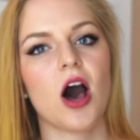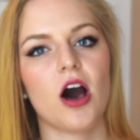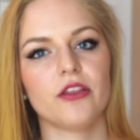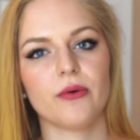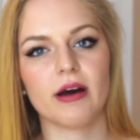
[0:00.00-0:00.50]

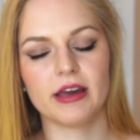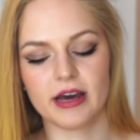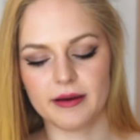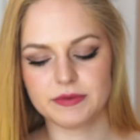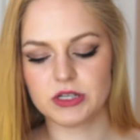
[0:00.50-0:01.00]
all the way
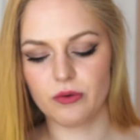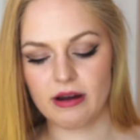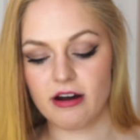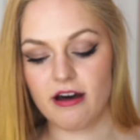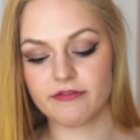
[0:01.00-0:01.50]
up to
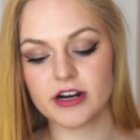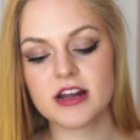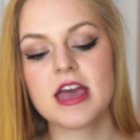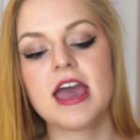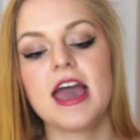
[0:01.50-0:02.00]
wherever.